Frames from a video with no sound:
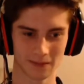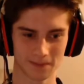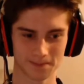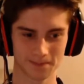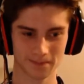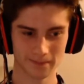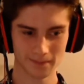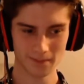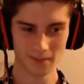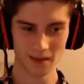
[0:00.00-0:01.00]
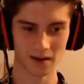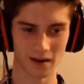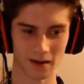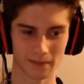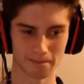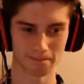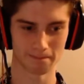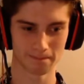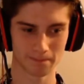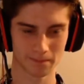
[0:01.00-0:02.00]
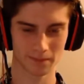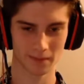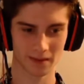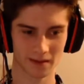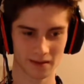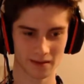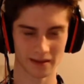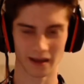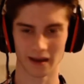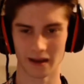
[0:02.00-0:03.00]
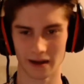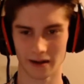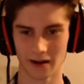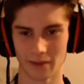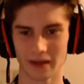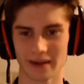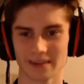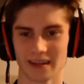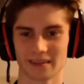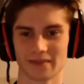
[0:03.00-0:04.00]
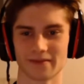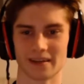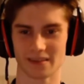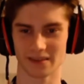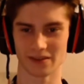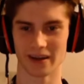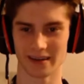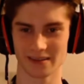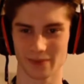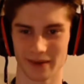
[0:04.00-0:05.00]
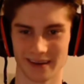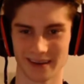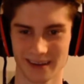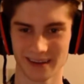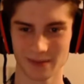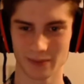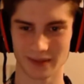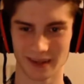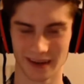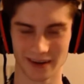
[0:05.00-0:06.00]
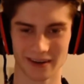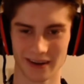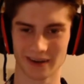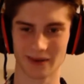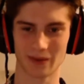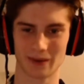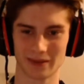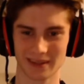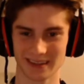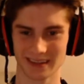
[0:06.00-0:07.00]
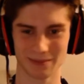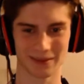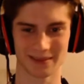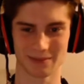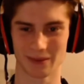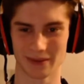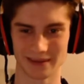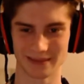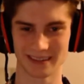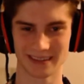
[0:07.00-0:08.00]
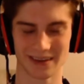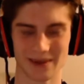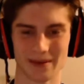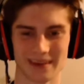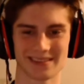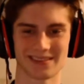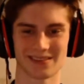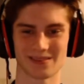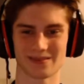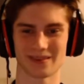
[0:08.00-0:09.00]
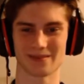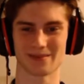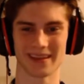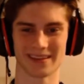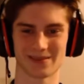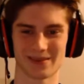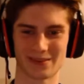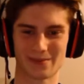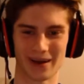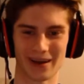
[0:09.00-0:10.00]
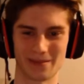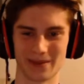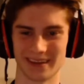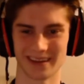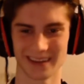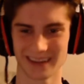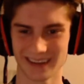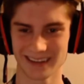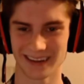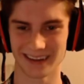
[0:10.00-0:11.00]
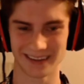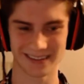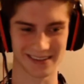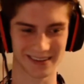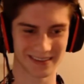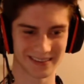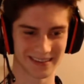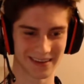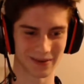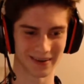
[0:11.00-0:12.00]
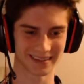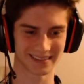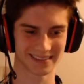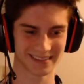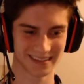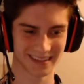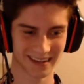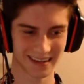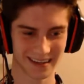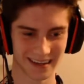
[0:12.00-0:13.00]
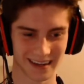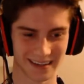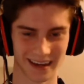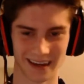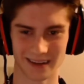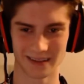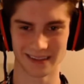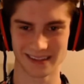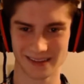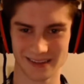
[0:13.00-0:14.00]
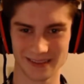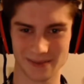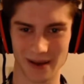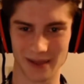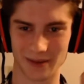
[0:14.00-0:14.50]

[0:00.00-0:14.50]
it's dust. Dust is in your eyes, not a watermark. It's not. Um, yeah, I don't know. I'm not exactly facing you guys, but I don't know what I'm looking at, but whatever. There are passengers in front of me as well as behind me,